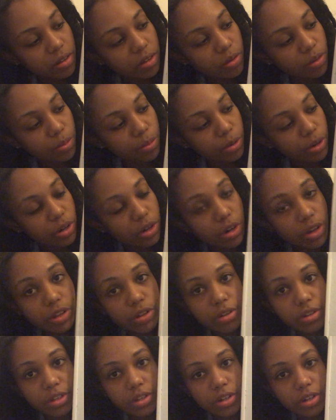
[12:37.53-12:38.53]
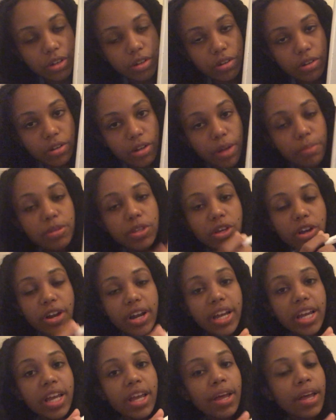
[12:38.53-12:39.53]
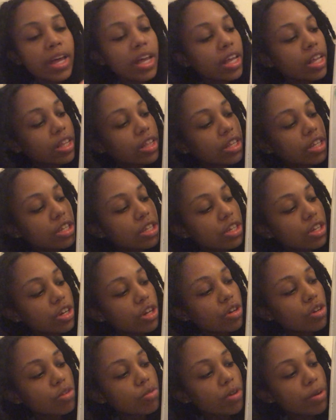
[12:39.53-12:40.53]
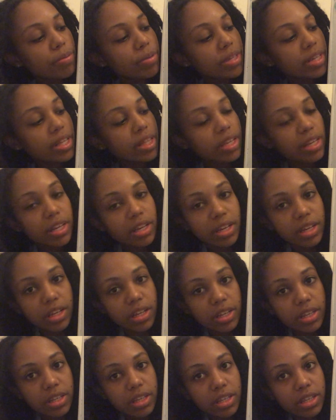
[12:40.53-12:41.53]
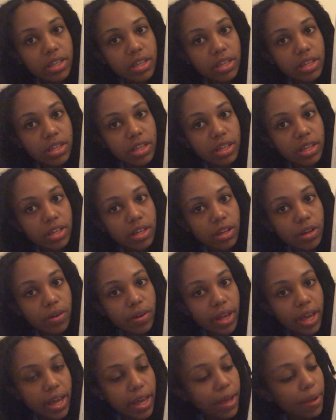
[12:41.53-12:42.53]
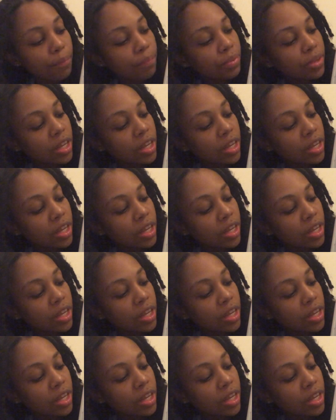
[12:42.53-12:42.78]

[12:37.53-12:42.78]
And we put another circle, I'm sorry, this circle represents the knees, okay?